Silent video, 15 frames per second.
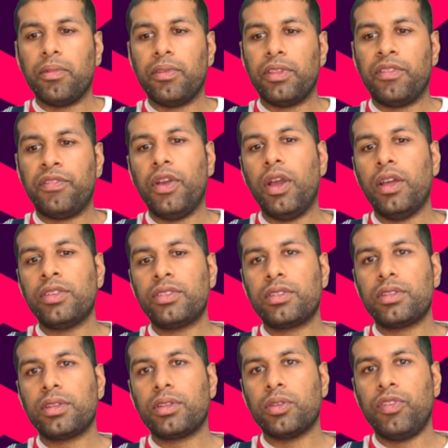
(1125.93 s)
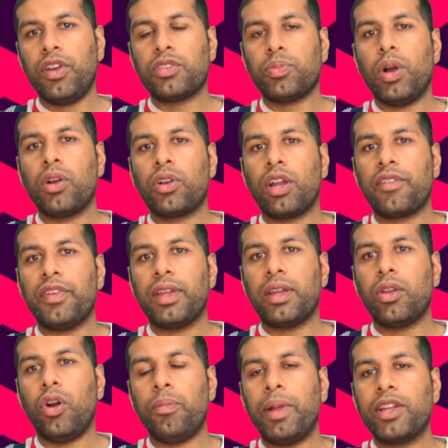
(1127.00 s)
the first the first wildcard, I think
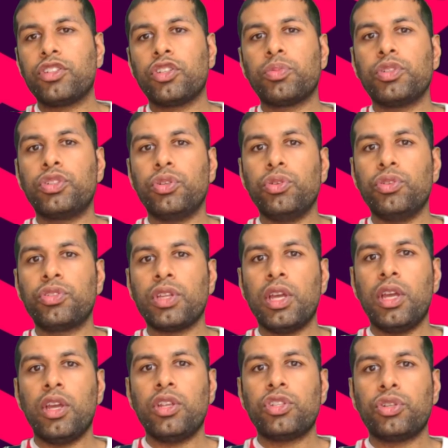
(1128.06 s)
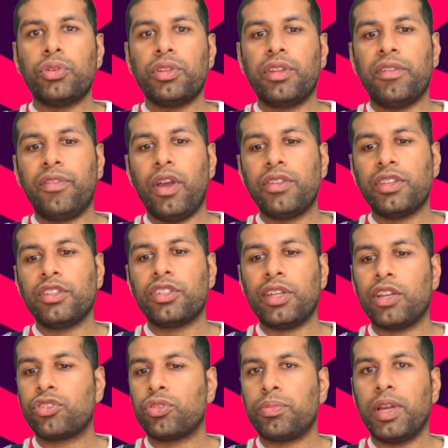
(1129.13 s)
a lot of managers would use during the first
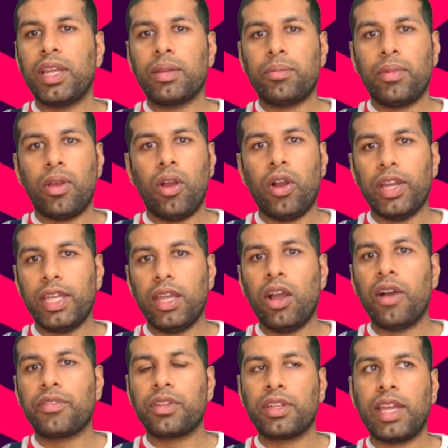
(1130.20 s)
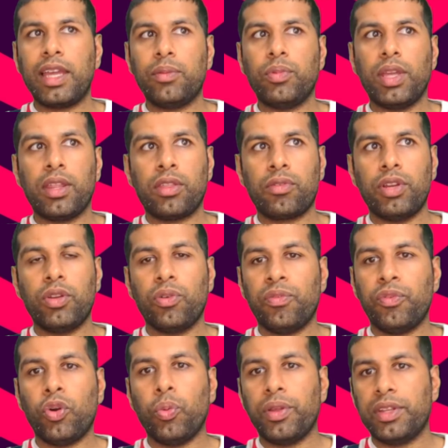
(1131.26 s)
international break, that is after game week three or
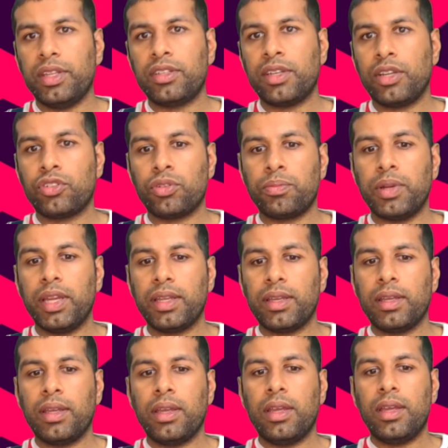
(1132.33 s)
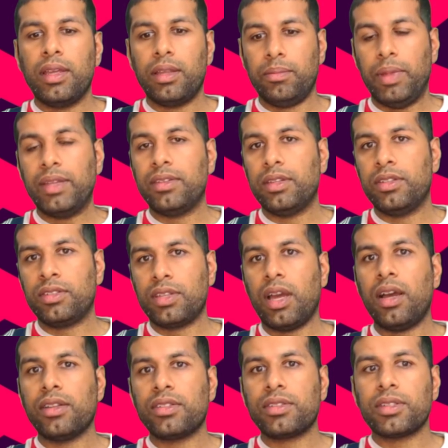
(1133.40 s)
four when the international break basically
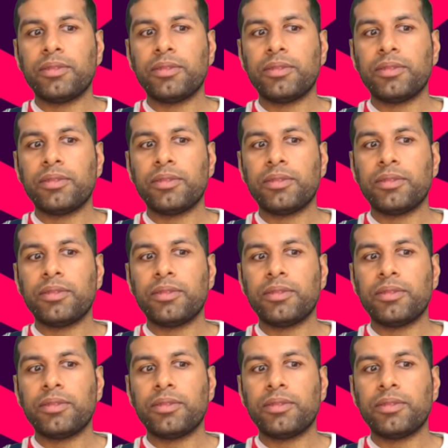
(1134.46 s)
starts,